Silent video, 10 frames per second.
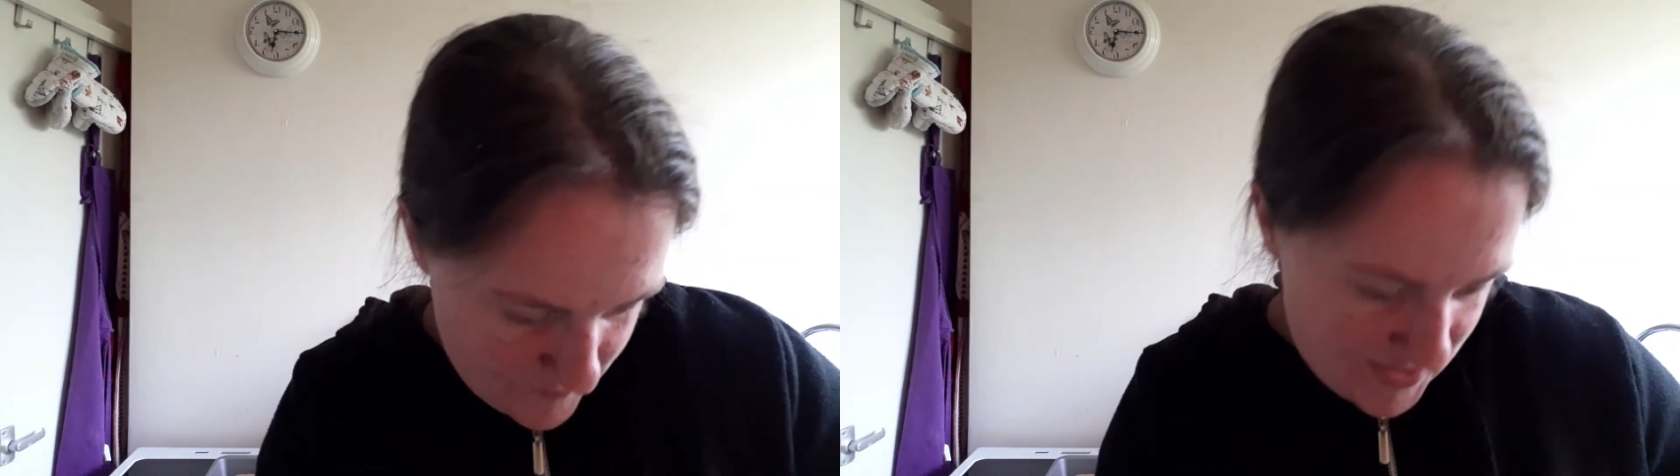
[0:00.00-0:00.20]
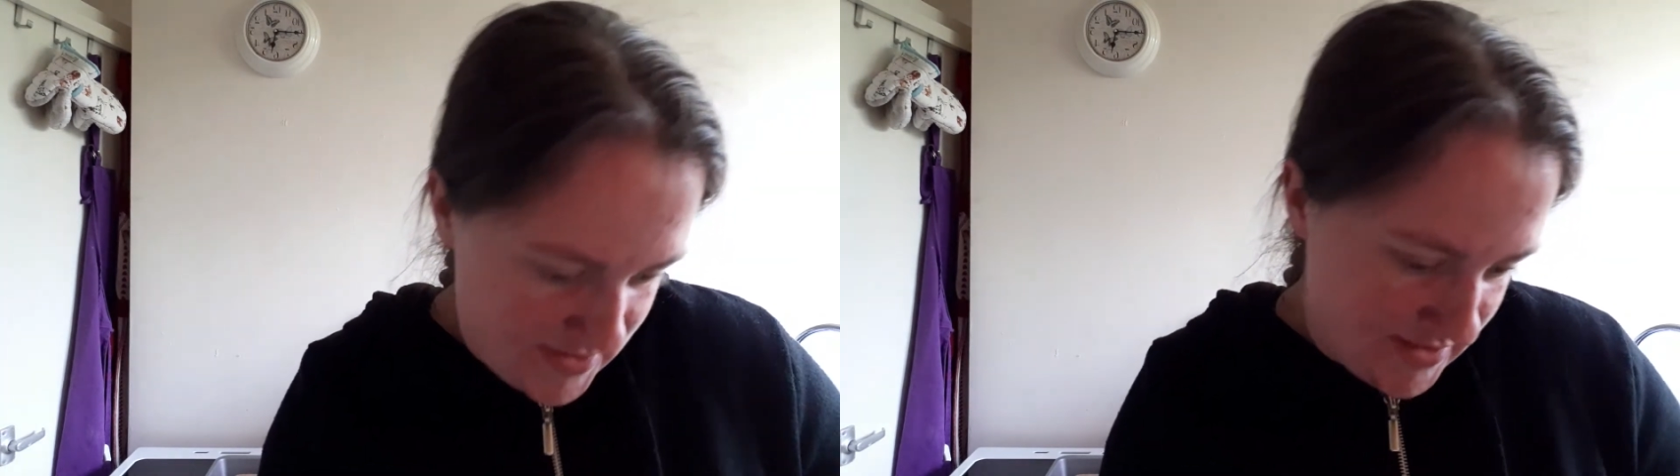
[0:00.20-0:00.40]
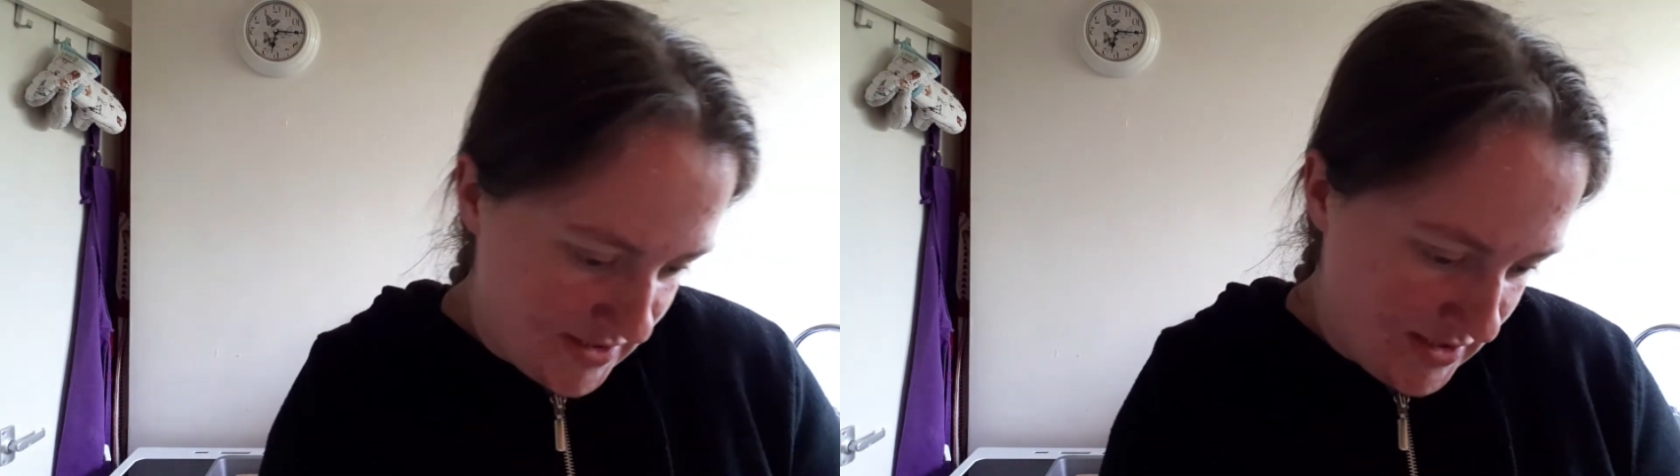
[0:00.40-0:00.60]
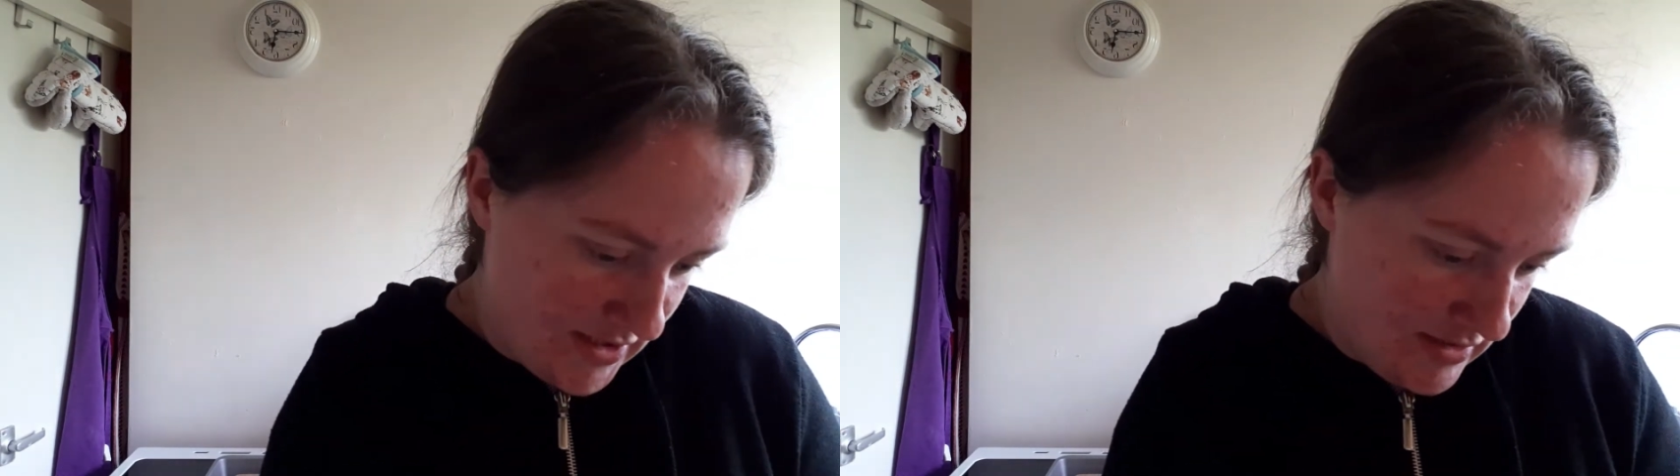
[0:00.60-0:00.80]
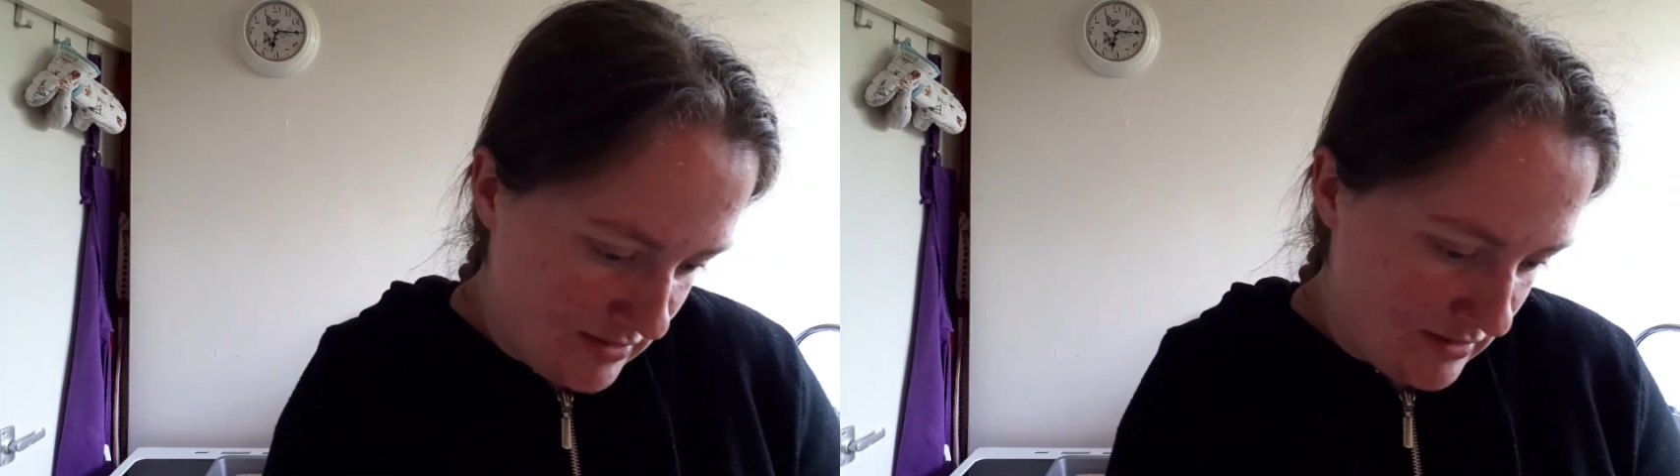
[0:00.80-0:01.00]
this is going
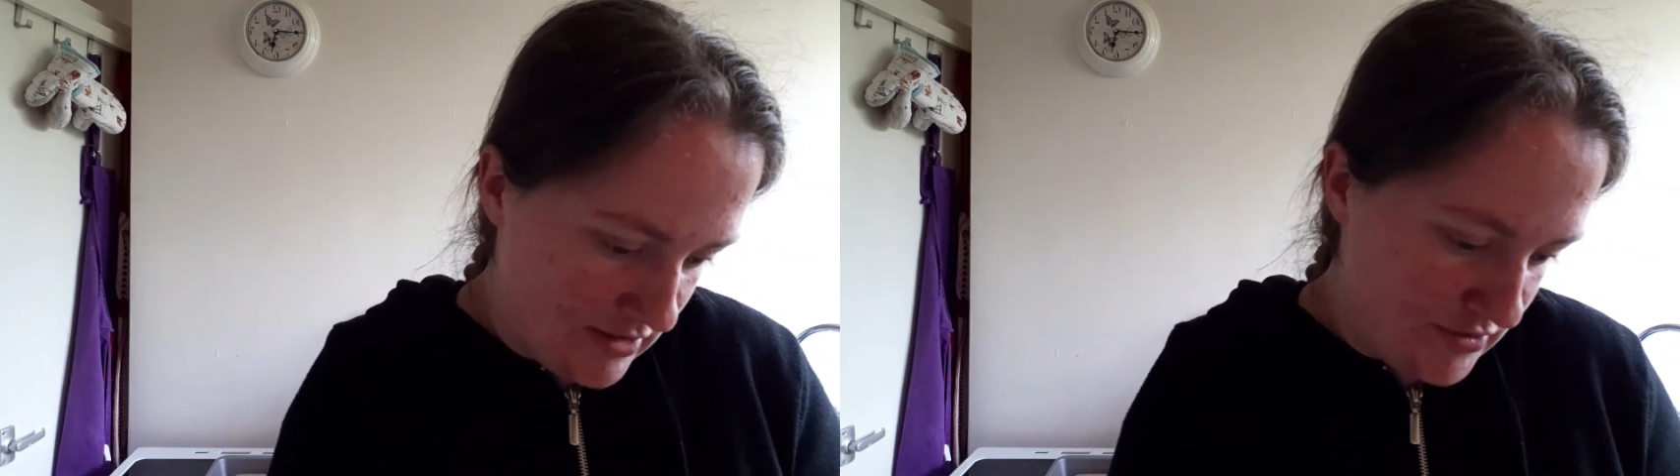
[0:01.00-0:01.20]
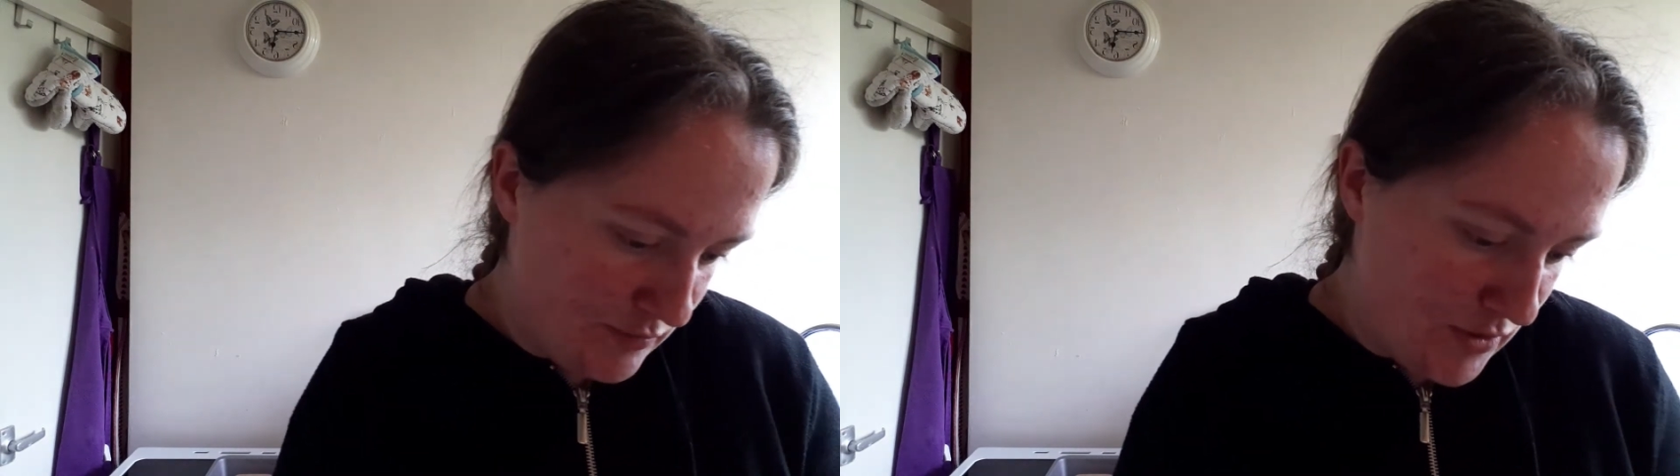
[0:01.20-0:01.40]
to either